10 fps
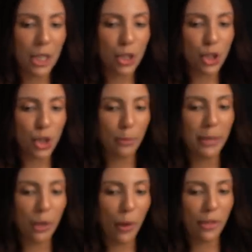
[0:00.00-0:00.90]

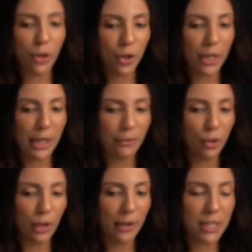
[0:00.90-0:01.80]
determining whether you're going to give
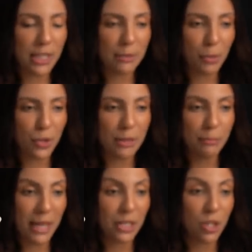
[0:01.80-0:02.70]
your love to this
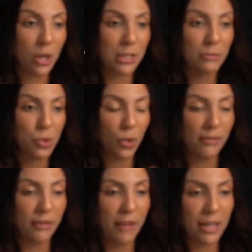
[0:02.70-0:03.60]
person based on some sort
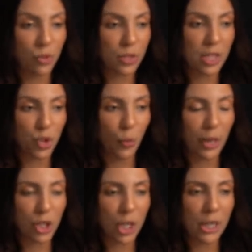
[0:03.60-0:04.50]
of event or
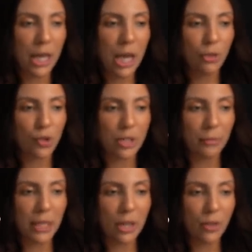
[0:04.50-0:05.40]
situation, there's
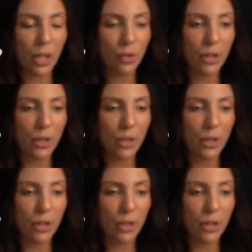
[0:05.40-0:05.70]
something here that you